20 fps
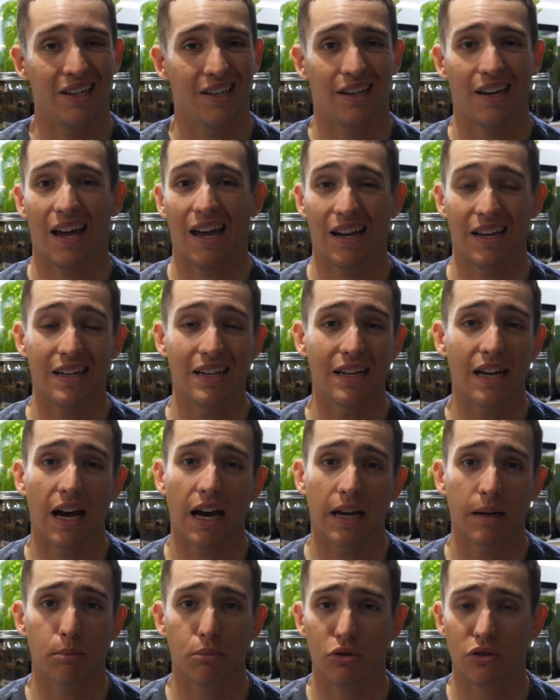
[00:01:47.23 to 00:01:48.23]

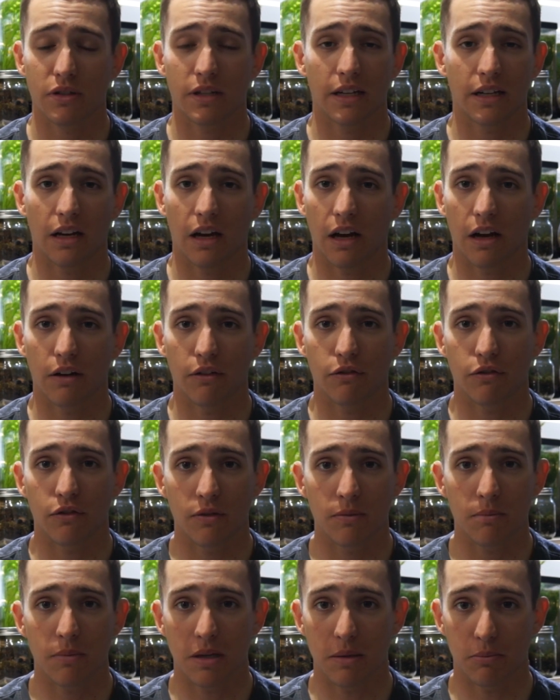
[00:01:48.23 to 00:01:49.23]
99% of
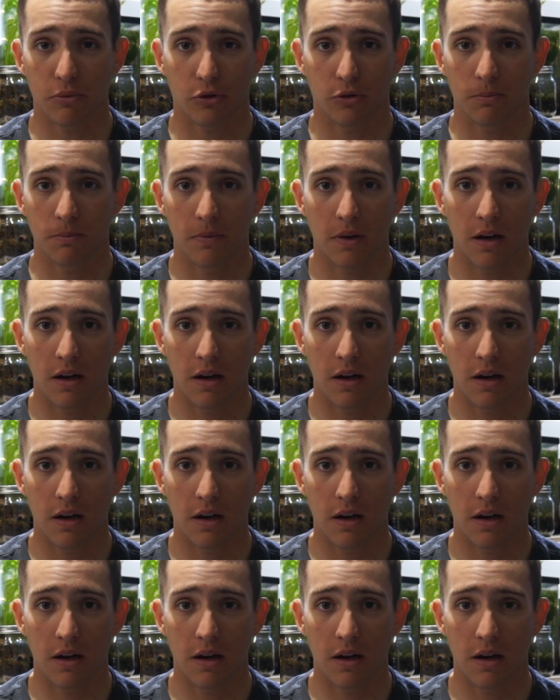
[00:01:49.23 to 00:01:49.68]
people.